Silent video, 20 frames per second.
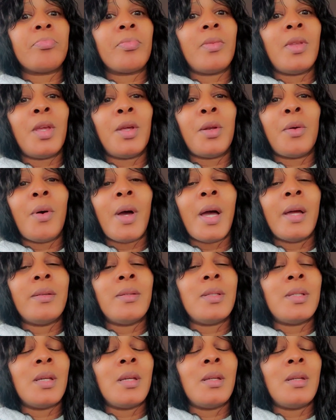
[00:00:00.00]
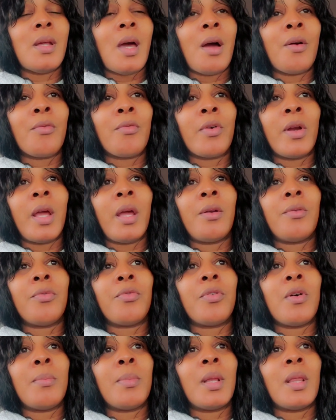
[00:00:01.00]
you know, I did, I ran
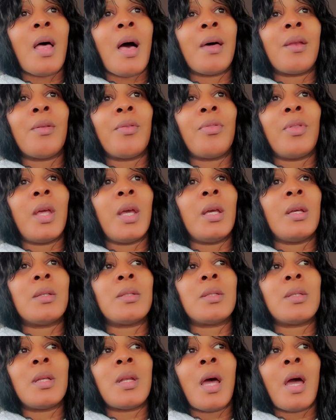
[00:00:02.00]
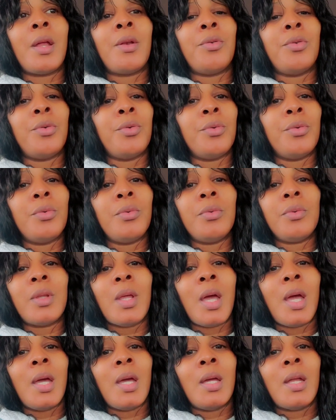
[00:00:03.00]
from a lot of things that I knew
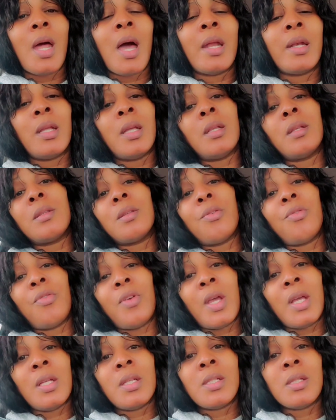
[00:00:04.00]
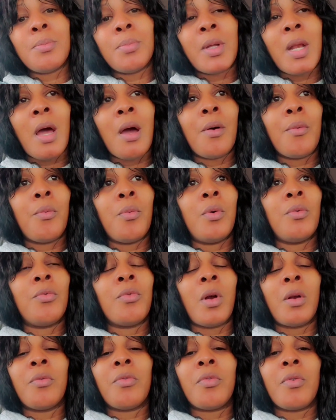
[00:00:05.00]
that I needed to face, but I would
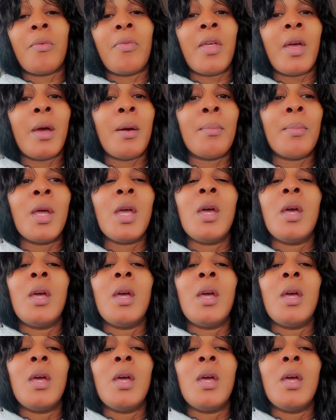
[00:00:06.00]
run from them.